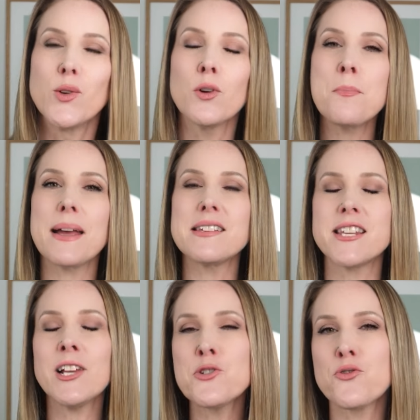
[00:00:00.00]
your
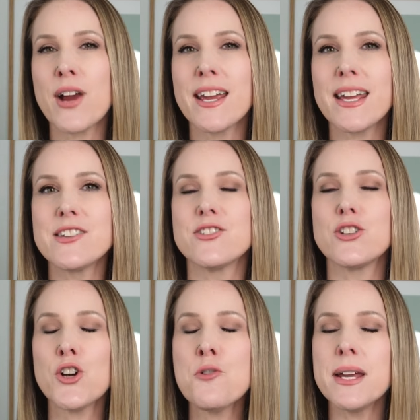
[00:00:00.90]
bestsellers rank is
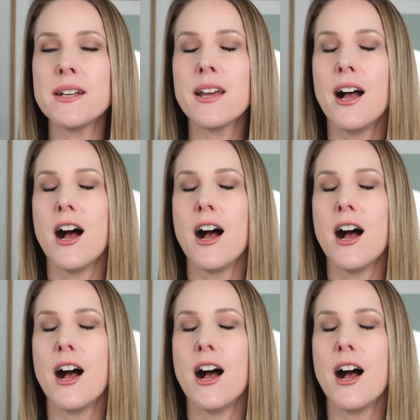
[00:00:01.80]
determined